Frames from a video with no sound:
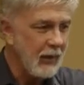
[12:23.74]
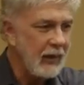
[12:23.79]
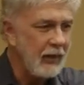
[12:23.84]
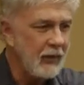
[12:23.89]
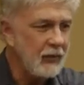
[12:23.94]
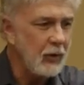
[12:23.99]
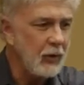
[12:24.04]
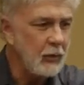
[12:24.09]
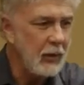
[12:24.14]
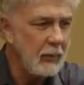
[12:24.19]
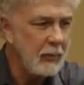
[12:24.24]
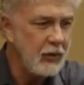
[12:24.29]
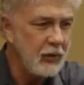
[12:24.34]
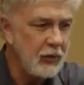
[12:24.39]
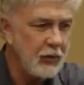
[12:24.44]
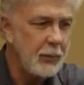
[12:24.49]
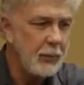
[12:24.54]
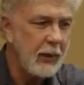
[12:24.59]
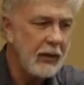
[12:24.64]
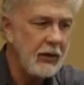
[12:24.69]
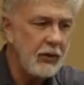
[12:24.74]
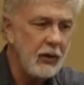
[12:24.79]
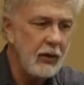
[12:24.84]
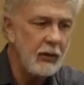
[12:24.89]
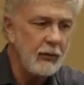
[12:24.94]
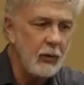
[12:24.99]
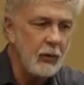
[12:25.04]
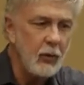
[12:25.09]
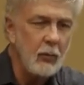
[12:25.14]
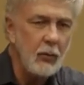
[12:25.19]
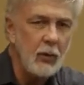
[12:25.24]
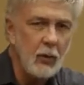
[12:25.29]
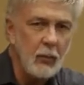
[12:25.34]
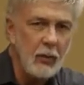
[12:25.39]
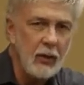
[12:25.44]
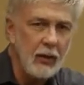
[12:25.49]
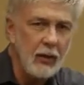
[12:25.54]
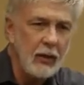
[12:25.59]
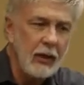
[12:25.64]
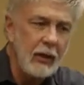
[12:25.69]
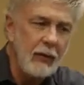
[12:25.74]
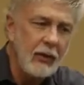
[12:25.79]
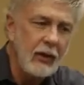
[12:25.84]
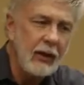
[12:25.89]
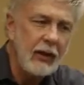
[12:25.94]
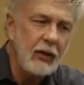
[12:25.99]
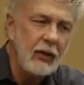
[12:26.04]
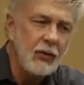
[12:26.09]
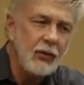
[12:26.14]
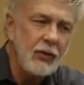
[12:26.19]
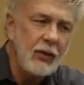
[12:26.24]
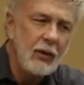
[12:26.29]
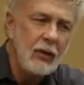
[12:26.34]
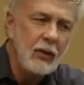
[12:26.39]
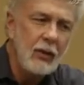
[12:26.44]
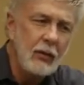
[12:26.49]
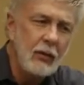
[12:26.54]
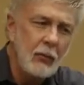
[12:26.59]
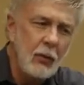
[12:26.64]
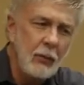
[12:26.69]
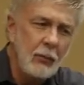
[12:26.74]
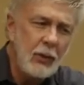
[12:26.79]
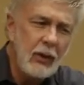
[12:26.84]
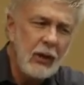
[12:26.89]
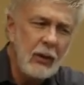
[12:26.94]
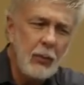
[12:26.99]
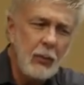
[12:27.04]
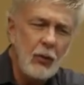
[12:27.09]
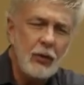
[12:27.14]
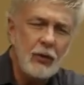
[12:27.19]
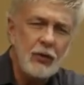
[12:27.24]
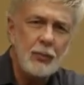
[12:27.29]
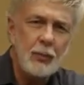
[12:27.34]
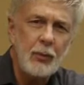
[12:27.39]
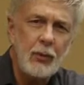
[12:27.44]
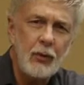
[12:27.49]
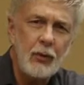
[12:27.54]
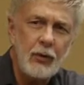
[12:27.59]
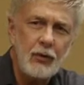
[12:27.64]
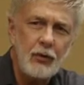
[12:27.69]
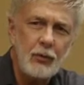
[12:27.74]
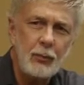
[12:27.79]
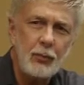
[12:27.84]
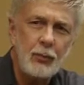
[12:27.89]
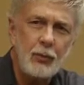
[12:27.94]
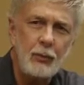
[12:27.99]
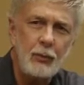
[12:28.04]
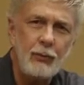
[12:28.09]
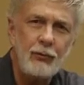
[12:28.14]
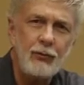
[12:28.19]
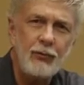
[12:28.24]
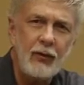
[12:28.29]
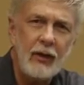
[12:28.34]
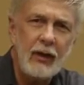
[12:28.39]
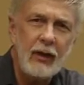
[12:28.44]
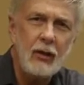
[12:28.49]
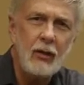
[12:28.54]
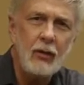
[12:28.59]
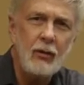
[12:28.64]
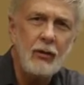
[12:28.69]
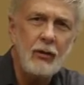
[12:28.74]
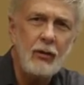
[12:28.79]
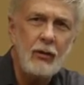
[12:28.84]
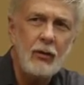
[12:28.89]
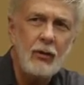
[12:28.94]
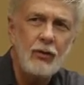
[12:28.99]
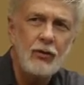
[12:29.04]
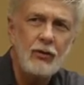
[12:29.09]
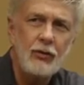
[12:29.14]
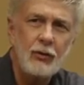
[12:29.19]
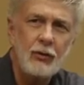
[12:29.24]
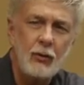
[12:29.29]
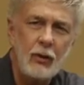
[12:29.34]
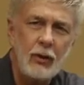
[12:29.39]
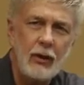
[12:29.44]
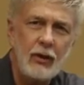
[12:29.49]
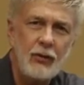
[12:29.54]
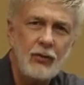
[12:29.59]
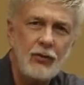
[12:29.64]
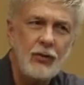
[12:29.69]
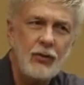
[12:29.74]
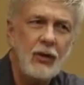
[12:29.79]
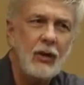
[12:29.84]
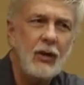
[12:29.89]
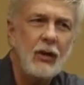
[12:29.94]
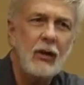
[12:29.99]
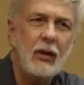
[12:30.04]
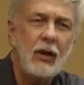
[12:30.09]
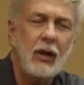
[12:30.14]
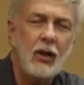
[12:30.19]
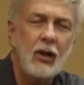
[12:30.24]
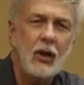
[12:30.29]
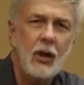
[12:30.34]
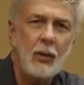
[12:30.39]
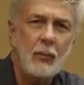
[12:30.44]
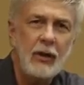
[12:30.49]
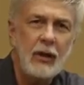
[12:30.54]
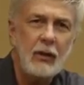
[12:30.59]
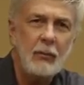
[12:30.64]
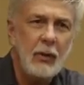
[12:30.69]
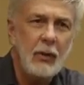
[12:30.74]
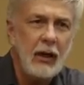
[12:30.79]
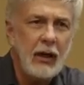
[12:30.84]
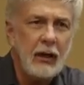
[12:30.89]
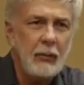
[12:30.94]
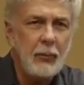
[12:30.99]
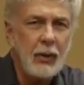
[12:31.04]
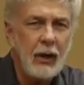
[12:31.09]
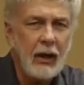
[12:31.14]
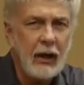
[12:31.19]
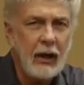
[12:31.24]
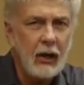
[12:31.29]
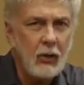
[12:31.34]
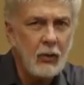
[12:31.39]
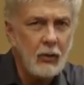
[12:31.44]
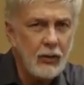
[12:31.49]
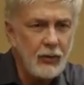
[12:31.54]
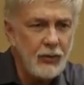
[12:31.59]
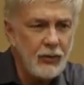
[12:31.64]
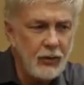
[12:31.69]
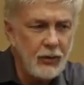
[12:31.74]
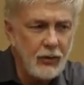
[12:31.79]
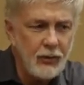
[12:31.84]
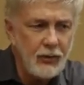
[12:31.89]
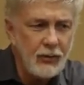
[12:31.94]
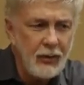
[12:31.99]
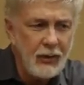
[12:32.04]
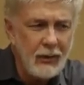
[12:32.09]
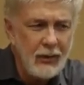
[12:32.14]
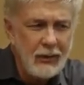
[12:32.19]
And so let me just speculate for a moment, and that is when people experience profound stress accompanied by powerlessness,